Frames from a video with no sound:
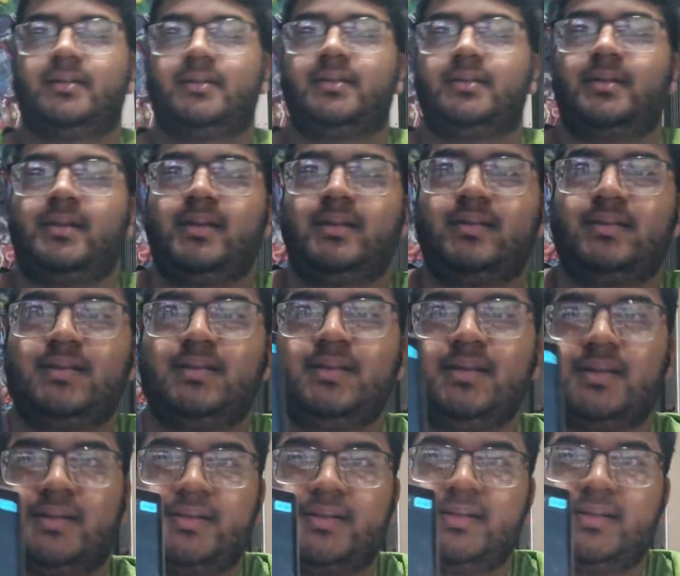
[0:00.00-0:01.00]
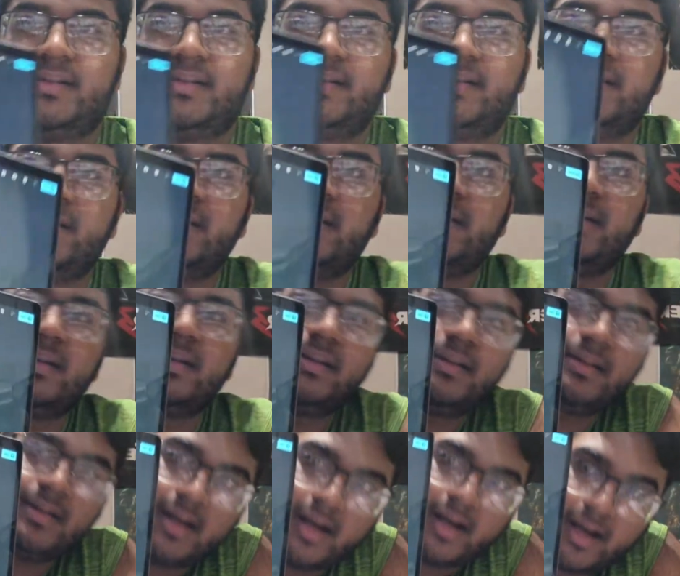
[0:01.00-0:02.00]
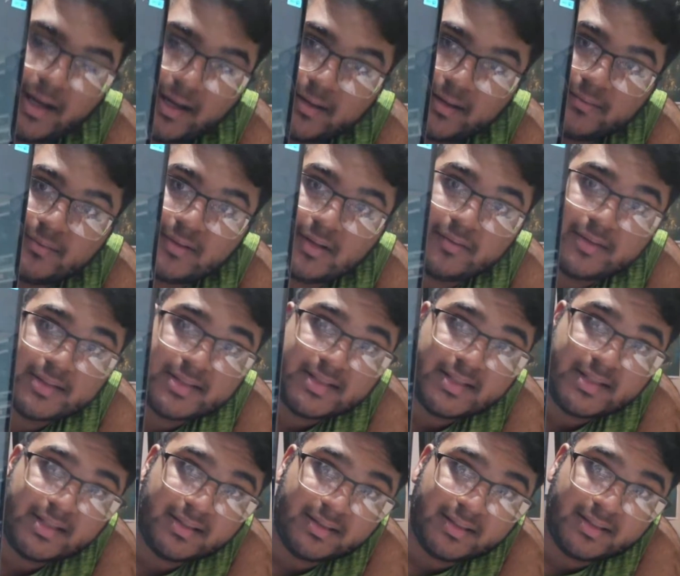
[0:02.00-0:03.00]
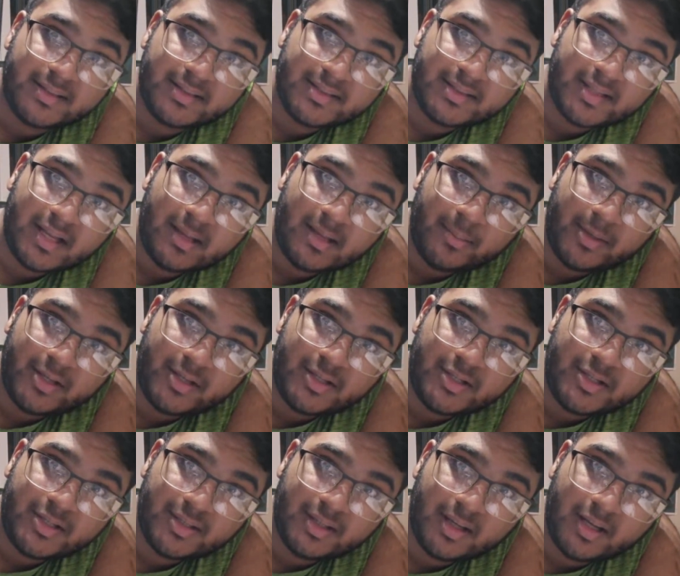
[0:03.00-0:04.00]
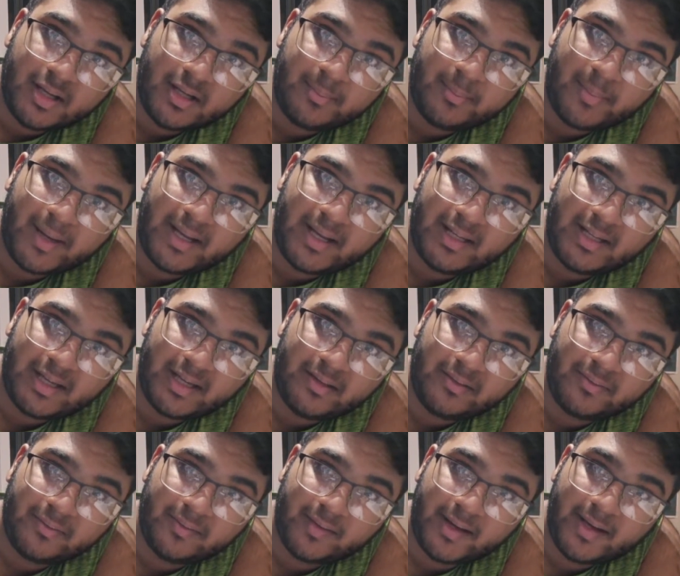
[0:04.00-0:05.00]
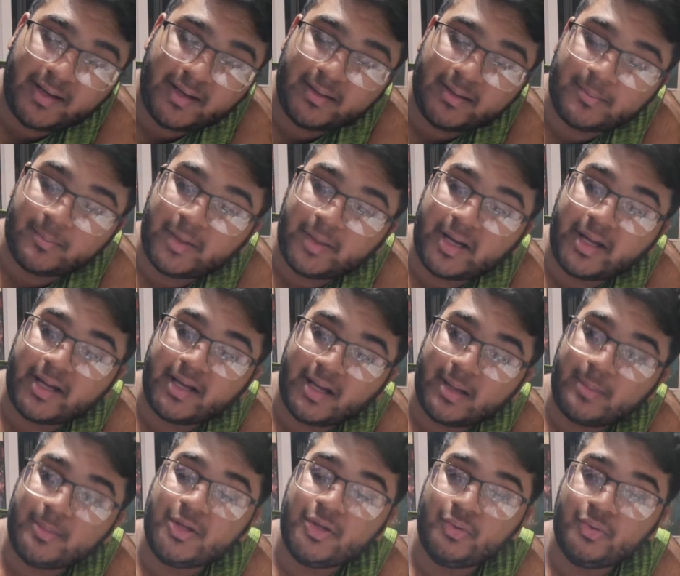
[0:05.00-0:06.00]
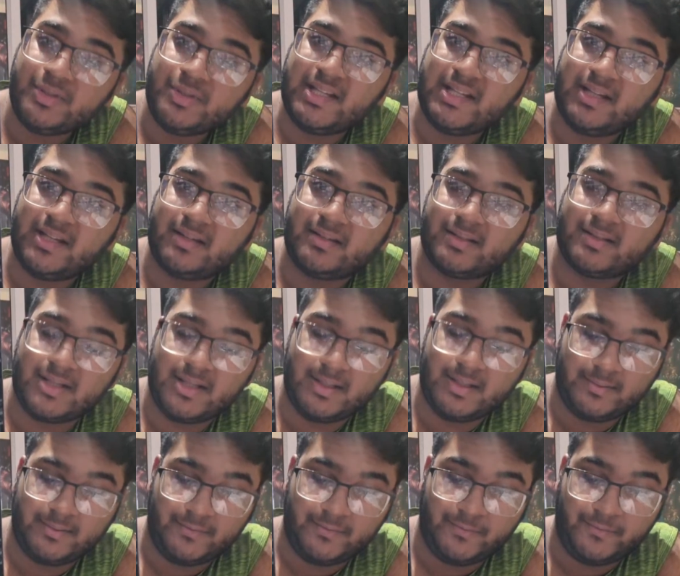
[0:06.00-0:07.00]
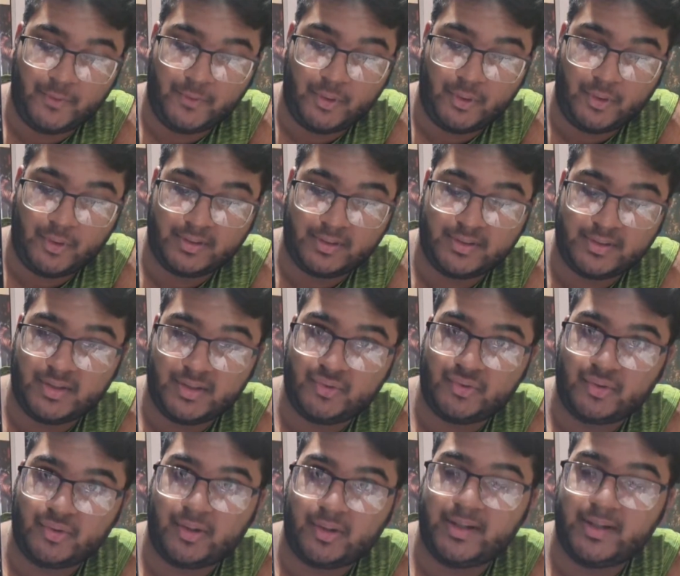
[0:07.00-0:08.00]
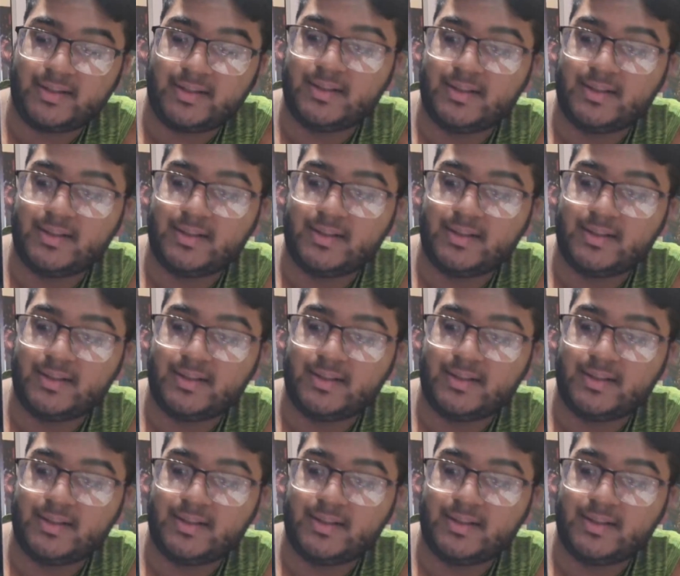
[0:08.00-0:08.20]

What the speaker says: it's this. I have never seen this image in my life, but I am using it for this drawing.